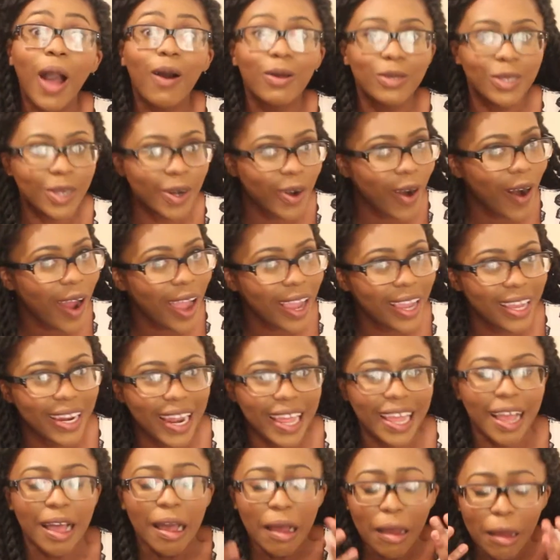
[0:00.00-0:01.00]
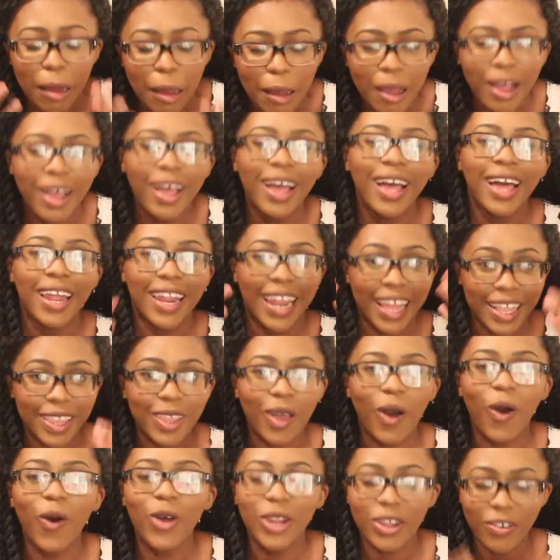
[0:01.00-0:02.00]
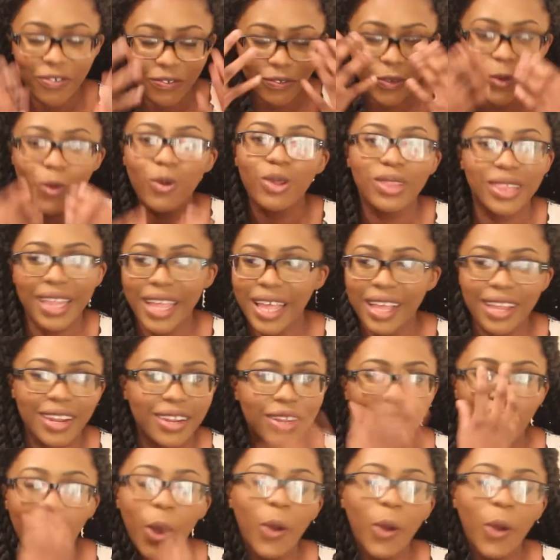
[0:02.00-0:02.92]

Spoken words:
I was crying, like like the full thing,